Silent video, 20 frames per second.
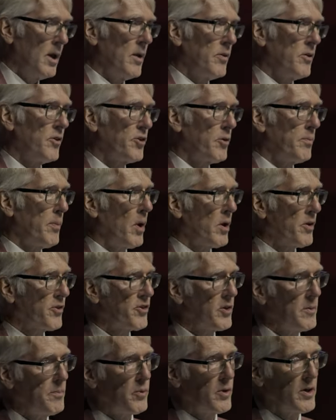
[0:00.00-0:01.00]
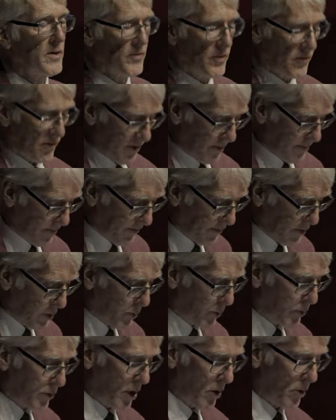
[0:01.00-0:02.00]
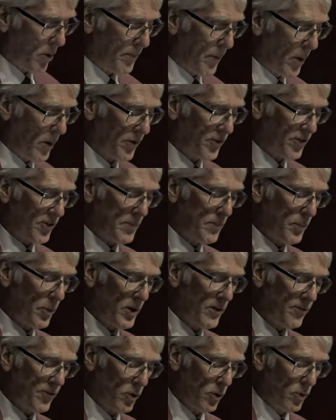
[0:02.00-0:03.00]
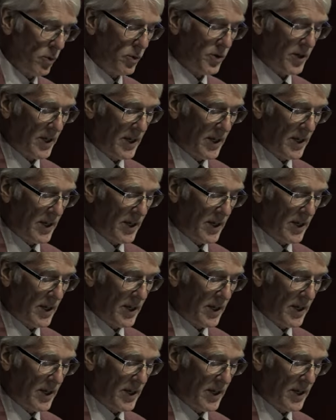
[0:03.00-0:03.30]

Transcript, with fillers: There's a policy brief that some of you will know, a policy brief called